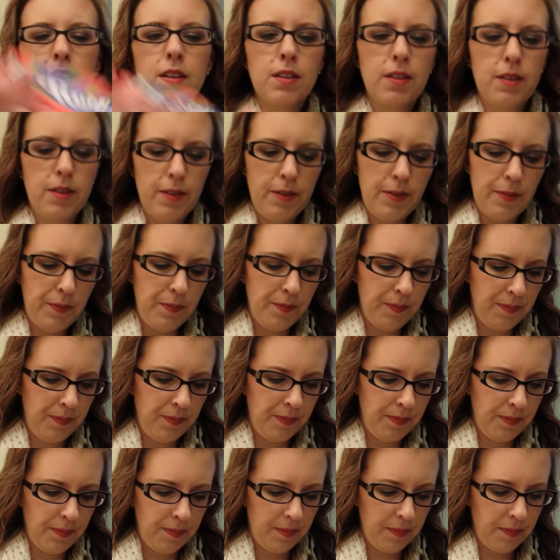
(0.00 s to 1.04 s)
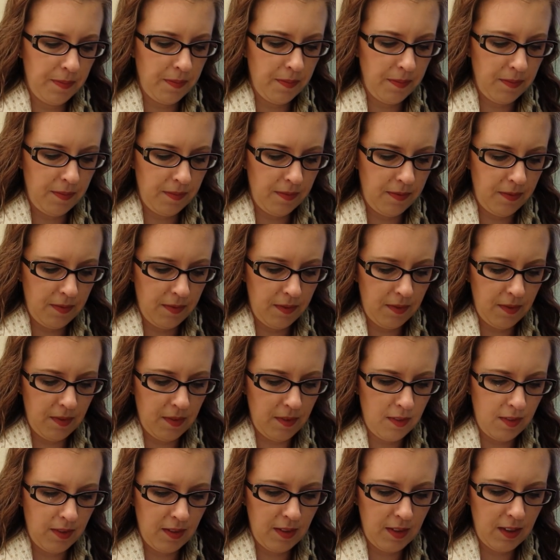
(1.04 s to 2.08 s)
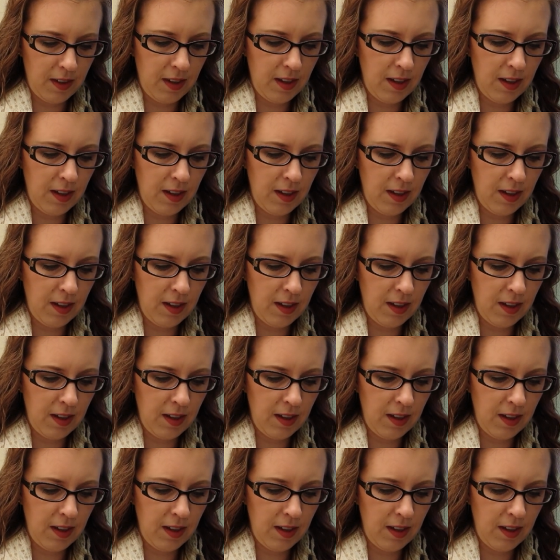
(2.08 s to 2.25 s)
[no speech]